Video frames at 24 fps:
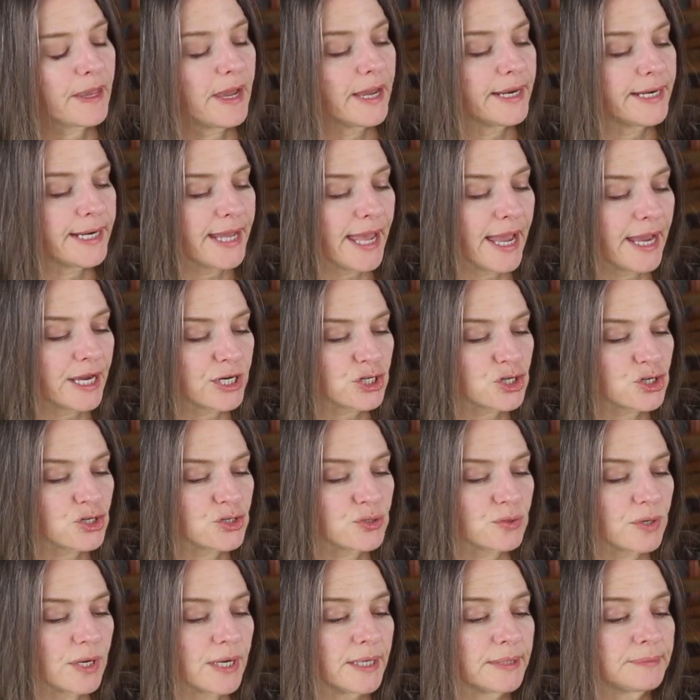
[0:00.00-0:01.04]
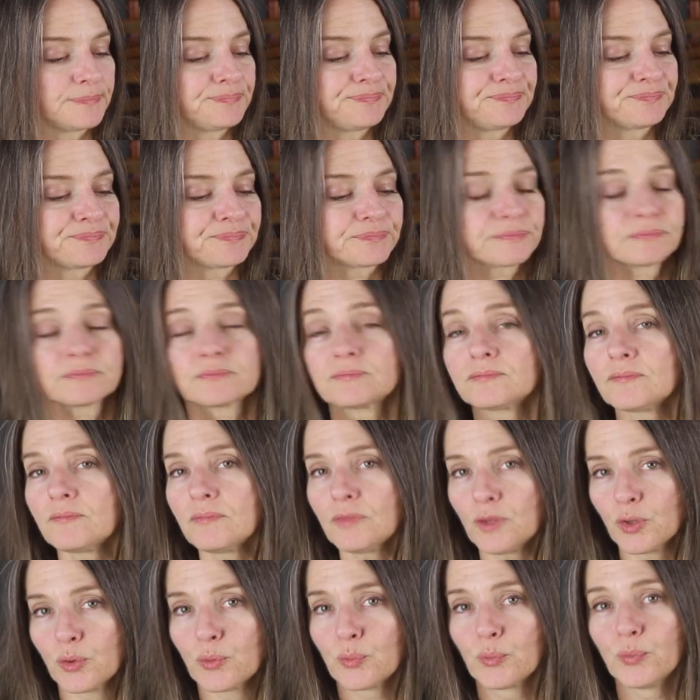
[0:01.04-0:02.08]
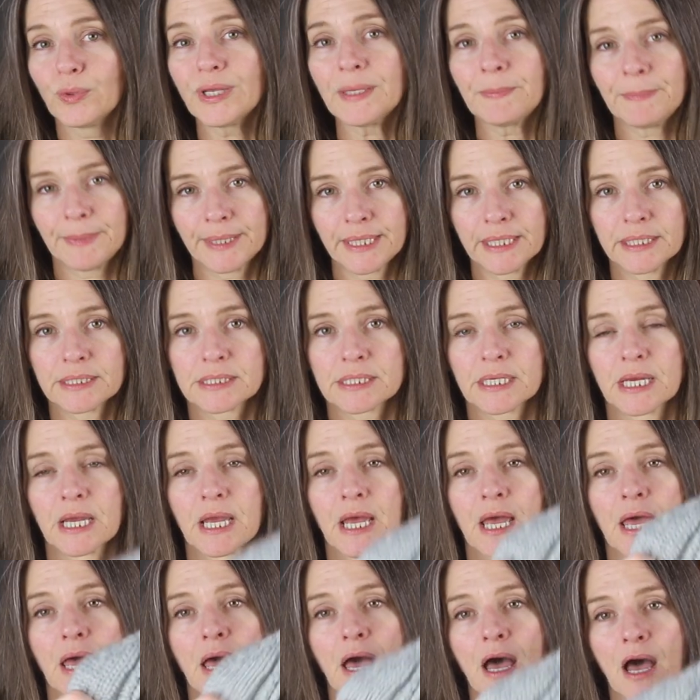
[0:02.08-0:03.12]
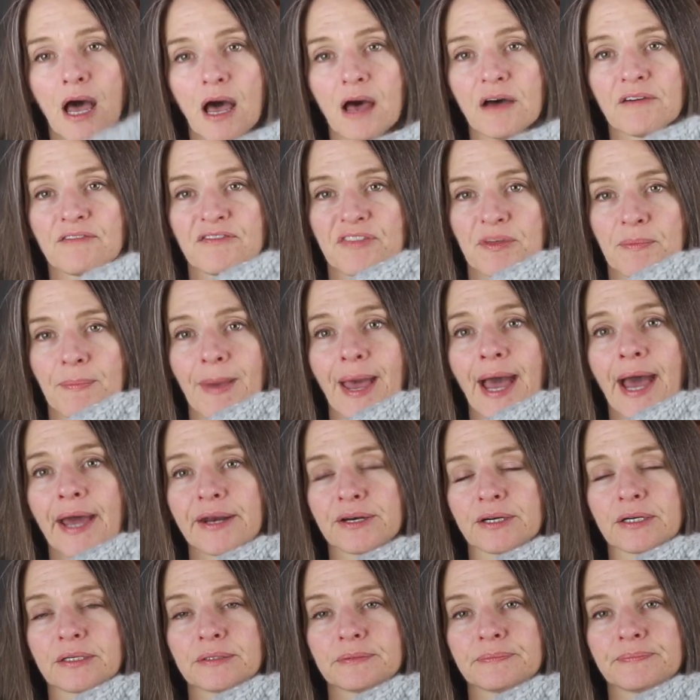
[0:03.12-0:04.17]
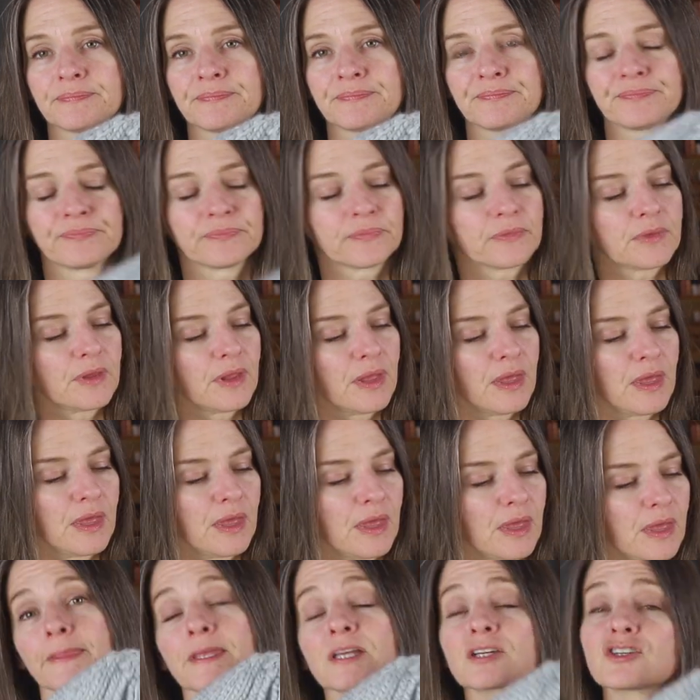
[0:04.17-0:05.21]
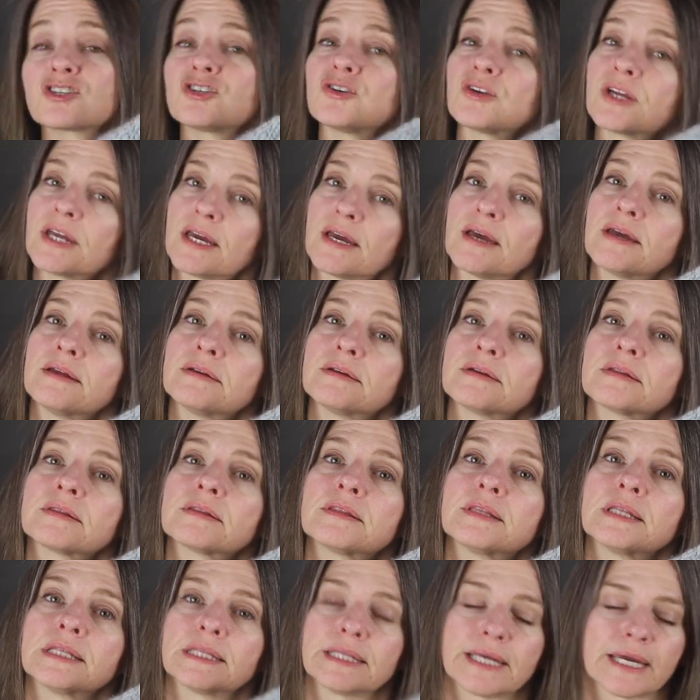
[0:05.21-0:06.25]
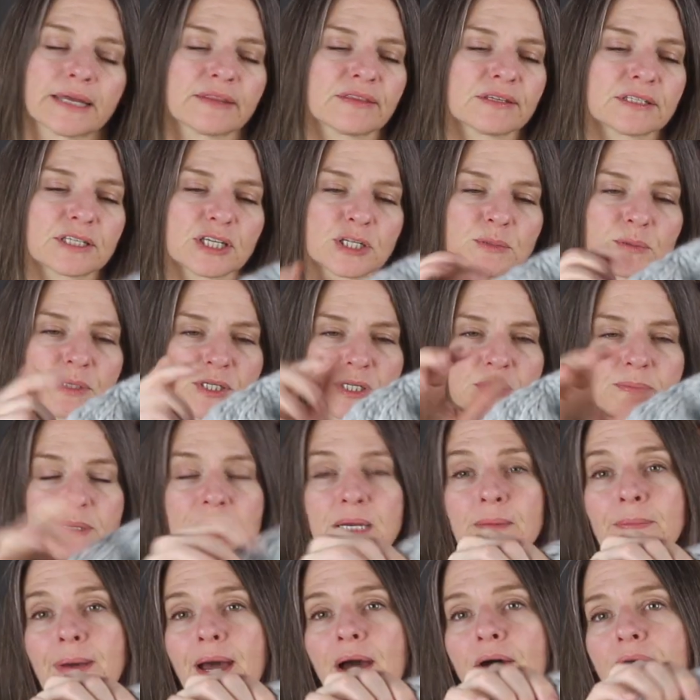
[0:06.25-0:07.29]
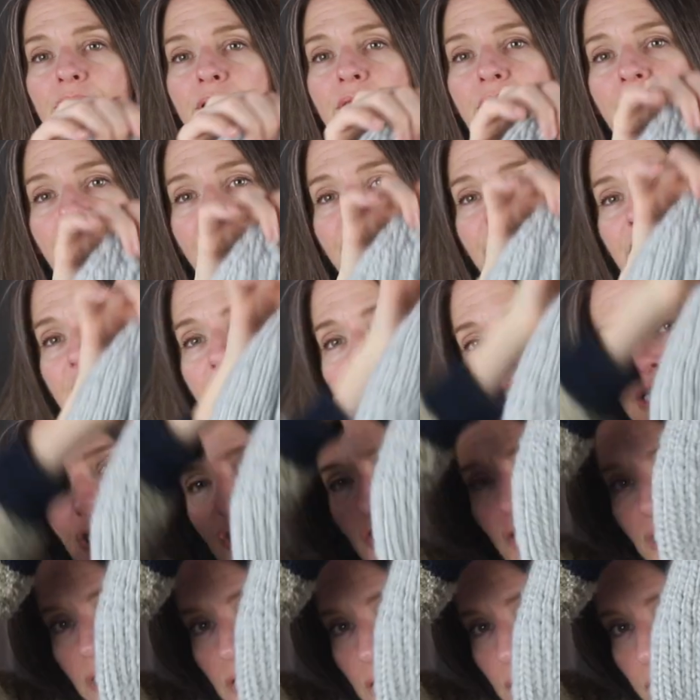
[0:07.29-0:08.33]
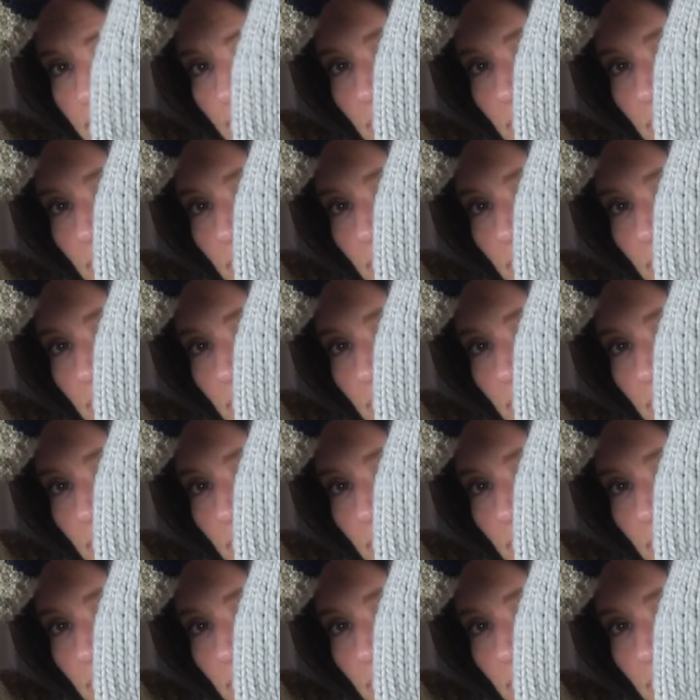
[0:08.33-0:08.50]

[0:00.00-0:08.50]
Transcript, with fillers: an extra repeat of the pattern to get the length. This is supposed to be about 11 inches